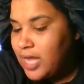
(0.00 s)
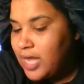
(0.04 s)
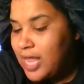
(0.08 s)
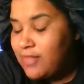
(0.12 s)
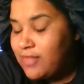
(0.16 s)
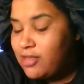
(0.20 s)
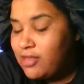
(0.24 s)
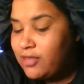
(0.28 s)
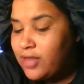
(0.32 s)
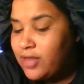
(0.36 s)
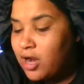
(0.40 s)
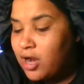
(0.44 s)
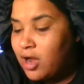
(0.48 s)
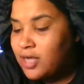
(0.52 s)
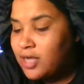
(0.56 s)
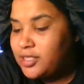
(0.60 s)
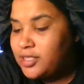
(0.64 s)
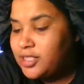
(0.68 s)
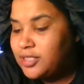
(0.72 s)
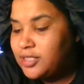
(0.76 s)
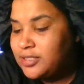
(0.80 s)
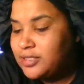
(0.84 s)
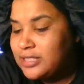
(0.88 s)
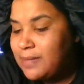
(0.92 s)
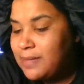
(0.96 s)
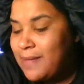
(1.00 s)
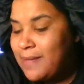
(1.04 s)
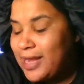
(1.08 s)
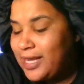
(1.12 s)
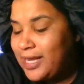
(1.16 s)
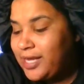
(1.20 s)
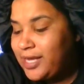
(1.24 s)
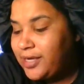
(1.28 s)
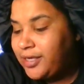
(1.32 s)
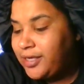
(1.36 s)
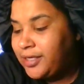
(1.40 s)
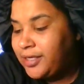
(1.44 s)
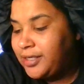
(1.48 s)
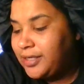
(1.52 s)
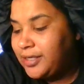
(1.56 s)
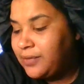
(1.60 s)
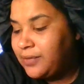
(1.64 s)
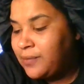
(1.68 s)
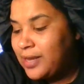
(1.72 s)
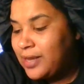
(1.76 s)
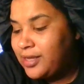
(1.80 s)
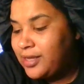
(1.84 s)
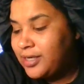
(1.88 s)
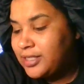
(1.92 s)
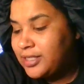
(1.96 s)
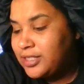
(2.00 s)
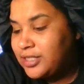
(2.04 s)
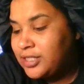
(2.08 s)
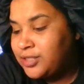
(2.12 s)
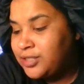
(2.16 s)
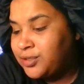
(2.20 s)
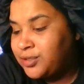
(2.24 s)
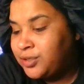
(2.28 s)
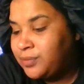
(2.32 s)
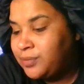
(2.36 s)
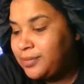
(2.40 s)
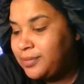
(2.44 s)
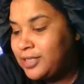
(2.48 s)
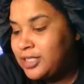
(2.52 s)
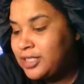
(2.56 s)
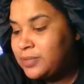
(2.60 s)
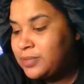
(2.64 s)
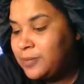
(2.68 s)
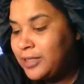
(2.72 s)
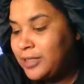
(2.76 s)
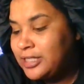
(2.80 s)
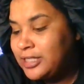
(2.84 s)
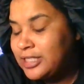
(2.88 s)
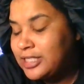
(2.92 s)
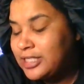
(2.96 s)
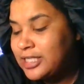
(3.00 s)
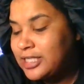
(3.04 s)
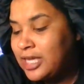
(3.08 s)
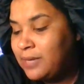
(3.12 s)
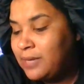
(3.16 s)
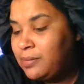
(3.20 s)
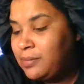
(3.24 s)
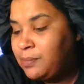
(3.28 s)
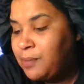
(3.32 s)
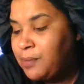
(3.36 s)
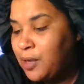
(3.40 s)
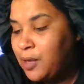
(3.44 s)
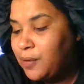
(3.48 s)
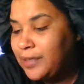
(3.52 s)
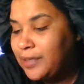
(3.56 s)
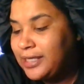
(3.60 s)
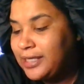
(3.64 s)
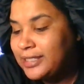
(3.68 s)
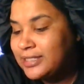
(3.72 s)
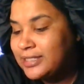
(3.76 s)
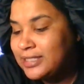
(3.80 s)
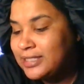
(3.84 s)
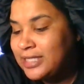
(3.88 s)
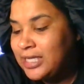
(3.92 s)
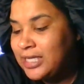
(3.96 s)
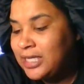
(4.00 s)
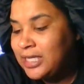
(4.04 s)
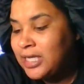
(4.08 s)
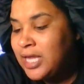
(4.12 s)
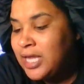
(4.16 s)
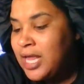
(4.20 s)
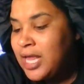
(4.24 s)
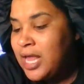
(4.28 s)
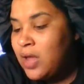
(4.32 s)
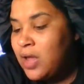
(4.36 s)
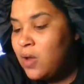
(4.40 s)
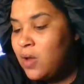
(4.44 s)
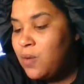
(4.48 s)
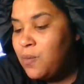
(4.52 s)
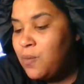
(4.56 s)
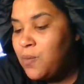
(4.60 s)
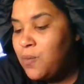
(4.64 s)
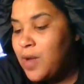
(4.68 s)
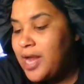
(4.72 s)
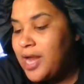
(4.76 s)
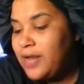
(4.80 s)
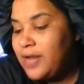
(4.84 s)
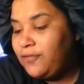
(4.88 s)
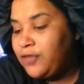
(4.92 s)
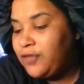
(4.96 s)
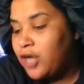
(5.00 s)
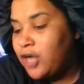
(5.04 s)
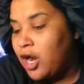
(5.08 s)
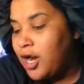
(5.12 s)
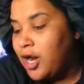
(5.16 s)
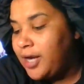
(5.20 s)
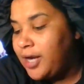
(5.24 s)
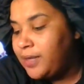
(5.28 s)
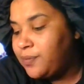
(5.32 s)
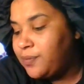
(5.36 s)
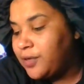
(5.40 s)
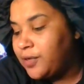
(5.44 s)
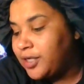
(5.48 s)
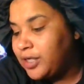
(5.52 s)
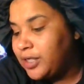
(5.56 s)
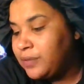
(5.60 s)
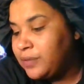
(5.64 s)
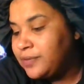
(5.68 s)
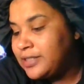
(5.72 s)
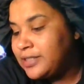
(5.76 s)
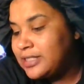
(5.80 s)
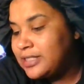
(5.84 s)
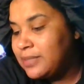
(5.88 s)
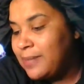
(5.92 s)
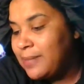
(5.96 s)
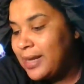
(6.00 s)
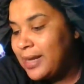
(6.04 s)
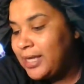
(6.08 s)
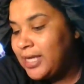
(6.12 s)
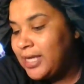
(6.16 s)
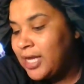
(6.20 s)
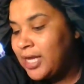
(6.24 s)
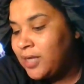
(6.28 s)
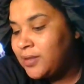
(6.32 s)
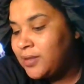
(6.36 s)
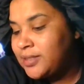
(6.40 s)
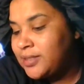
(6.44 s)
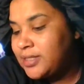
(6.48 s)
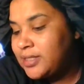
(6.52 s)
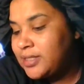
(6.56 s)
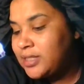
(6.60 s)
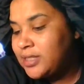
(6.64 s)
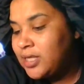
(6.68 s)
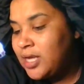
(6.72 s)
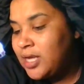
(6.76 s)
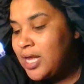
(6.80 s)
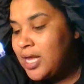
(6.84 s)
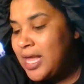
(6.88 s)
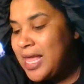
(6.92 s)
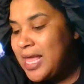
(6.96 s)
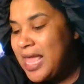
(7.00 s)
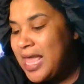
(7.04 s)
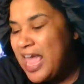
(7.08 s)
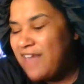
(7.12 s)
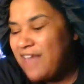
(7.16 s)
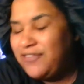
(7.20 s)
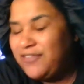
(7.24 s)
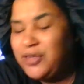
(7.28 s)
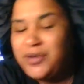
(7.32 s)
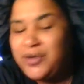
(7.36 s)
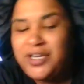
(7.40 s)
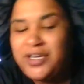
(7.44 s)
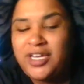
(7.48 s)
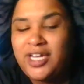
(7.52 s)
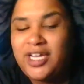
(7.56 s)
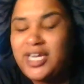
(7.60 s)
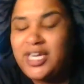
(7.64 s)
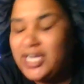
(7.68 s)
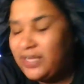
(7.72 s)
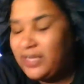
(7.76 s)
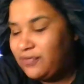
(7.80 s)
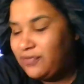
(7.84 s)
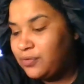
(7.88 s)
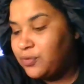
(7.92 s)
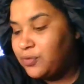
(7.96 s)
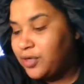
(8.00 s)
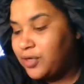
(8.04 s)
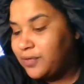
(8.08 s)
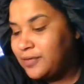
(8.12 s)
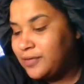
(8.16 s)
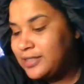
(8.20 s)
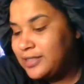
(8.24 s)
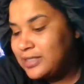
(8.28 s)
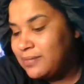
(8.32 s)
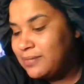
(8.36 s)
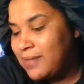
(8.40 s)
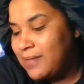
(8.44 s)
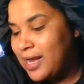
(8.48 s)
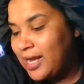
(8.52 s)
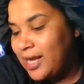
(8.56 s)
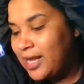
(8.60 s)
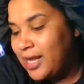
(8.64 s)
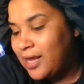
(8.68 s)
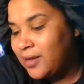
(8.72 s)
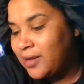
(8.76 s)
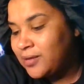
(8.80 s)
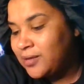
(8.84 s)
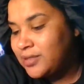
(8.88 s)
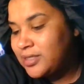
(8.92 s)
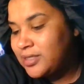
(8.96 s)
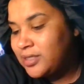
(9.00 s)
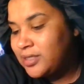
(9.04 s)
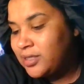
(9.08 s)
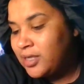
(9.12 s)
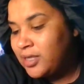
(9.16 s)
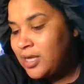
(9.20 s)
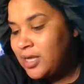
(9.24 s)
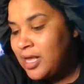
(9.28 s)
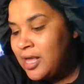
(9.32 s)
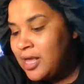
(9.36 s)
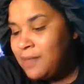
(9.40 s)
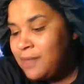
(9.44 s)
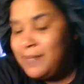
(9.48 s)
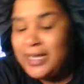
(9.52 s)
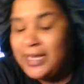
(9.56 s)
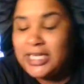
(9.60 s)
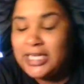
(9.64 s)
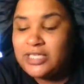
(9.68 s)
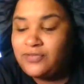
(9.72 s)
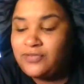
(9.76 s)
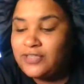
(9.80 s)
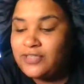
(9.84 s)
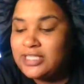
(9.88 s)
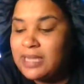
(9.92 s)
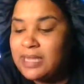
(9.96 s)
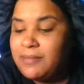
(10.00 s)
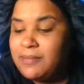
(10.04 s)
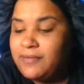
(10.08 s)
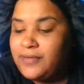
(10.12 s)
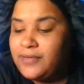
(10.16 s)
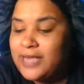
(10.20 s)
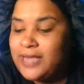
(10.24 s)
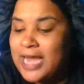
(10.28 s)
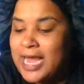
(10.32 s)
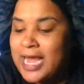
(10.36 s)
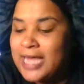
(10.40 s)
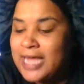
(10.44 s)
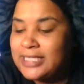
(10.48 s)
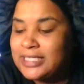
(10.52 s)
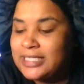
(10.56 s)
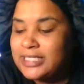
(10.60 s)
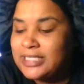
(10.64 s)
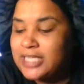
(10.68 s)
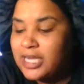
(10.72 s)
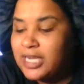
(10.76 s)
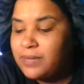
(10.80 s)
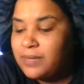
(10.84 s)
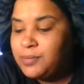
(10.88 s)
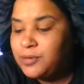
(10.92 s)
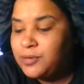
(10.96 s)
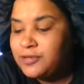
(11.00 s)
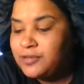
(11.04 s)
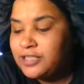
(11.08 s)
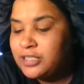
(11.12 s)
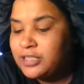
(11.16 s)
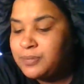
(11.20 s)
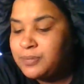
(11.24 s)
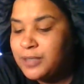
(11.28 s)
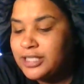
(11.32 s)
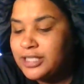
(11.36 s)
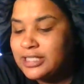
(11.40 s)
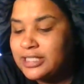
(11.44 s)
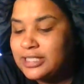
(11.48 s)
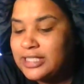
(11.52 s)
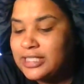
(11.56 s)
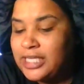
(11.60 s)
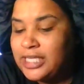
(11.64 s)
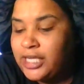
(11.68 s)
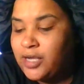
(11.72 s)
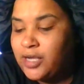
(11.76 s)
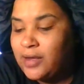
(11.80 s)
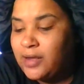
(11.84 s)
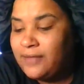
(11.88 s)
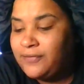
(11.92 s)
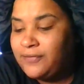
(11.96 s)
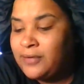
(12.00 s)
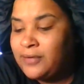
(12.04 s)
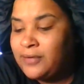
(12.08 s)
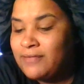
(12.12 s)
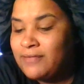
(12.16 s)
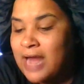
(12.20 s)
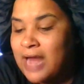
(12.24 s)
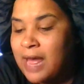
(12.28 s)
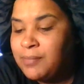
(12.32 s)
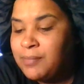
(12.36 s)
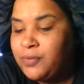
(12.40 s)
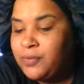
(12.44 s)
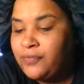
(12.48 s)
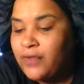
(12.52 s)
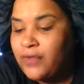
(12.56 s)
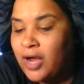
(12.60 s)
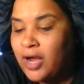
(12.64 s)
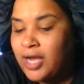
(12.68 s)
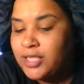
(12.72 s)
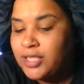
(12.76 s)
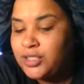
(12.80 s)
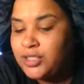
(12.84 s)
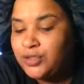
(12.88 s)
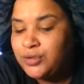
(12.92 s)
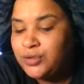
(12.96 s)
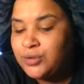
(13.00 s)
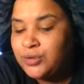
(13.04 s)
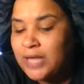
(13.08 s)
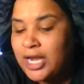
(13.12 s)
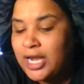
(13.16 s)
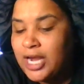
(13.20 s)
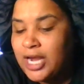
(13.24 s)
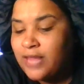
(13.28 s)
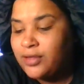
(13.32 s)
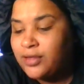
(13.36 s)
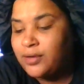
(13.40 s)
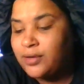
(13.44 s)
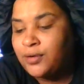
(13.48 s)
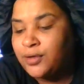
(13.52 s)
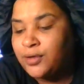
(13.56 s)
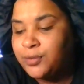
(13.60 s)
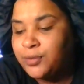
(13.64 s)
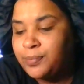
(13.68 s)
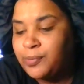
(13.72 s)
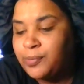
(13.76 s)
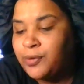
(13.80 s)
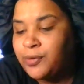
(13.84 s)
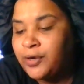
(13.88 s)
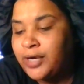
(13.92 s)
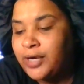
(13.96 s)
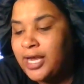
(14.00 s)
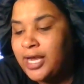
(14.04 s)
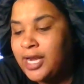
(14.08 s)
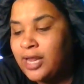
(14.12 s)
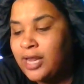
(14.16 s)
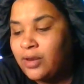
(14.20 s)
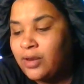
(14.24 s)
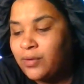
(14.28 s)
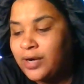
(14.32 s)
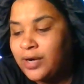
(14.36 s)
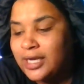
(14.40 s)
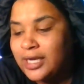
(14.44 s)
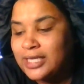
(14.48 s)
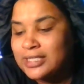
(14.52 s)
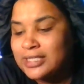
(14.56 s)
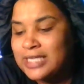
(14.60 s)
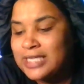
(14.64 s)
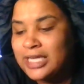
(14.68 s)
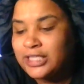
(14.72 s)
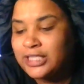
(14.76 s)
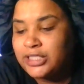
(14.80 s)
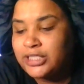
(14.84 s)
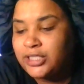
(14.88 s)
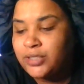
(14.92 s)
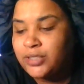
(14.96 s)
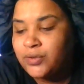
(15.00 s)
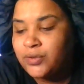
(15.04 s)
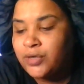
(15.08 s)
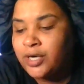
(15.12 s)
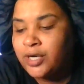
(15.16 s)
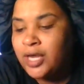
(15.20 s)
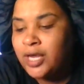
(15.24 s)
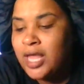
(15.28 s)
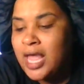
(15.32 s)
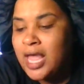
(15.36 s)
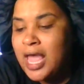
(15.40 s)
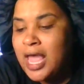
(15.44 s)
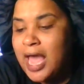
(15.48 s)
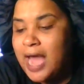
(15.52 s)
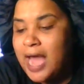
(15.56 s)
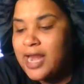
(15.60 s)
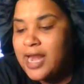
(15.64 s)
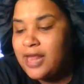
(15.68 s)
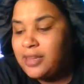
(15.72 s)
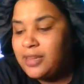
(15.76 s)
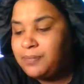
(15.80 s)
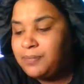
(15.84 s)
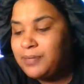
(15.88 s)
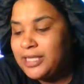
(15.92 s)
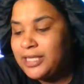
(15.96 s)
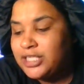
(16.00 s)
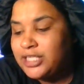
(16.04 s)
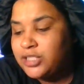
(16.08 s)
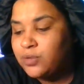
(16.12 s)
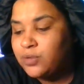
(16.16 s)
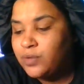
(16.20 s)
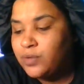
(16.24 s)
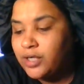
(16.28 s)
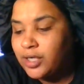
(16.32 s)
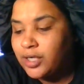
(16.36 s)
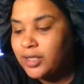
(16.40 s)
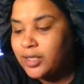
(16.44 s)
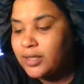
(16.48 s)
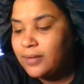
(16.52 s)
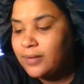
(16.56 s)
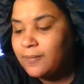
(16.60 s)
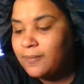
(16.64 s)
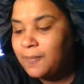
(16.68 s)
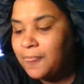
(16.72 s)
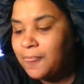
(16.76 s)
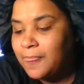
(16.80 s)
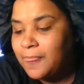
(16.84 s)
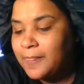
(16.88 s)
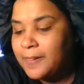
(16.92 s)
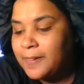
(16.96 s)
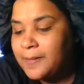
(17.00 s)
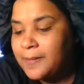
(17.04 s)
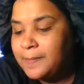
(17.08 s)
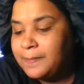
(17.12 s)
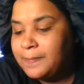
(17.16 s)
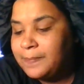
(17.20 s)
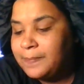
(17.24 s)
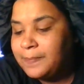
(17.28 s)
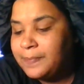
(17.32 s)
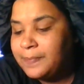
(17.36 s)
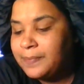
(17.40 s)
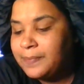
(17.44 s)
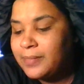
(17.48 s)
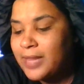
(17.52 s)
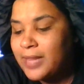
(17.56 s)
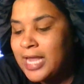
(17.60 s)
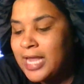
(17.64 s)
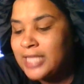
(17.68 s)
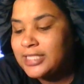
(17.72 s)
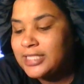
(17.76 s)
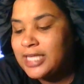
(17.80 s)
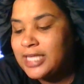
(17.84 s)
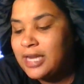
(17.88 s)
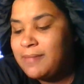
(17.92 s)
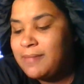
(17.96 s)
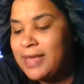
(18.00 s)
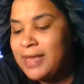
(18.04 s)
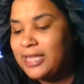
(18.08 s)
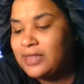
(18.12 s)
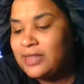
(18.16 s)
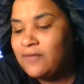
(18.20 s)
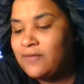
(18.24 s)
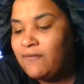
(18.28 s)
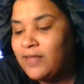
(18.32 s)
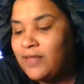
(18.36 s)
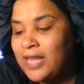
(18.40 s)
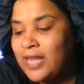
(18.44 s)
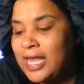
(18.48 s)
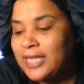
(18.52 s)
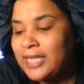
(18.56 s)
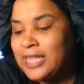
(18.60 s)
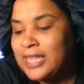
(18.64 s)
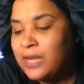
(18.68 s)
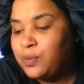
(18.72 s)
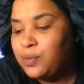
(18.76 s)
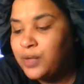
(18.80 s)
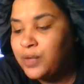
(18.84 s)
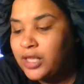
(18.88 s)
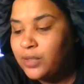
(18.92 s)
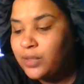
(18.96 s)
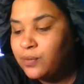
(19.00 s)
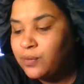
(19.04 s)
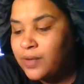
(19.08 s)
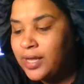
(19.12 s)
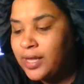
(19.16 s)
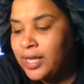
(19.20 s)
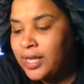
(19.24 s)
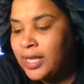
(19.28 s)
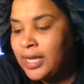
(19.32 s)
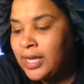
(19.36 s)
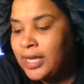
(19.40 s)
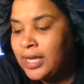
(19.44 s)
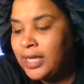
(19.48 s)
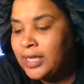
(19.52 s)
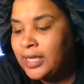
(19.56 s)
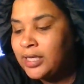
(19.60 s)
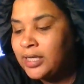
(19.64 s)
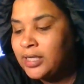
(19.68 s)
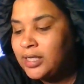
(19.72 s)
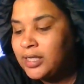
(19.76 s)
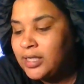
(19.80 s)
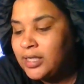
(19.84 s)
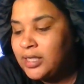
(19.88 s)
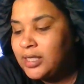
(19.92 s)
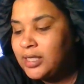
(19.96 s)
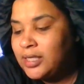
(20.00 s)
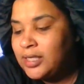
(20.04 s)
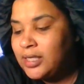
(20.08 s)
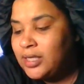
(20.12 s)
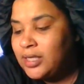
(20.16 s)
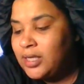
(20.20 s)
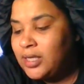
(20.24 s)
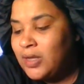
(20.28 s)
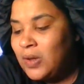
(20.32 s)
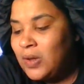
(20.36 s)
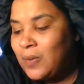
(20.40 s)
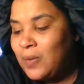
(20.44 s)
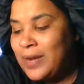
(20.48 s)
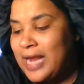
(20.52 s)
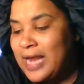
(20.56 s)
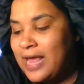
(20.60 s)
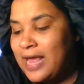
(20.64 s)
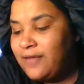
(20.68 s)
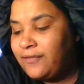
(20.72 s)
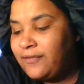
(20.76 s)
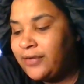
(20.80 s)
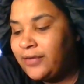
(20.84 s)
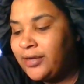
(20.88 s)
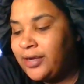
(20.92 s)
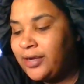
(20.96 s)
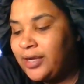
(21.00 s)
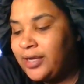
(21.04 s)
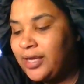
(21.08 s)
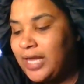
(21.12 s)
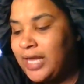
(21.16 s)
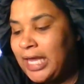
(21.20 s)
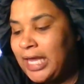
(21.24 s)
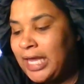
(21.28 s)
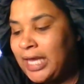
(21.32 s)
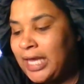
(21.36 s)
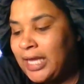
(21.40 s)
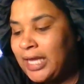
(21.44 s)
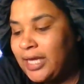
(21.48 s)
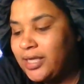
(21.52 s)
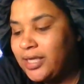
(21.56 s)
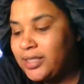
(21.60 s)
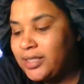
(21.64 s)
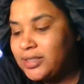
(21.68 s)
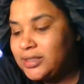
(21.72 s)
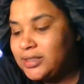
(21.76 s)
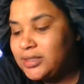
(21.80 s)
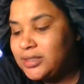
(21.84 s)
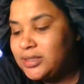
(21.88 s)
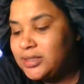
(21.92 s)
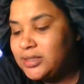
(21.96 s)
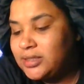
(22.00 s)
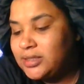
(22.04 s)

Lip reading: And then there also somebody here, whether it's this group or this person, is going to be poking to see, one, if you're already working with somebody else, if you could even work with somebody else. Because for some of you guys, it's going to boost this person's ego if not moved on to another group or another organization or another place to work. It's going to make them feel like they really won and whatever. And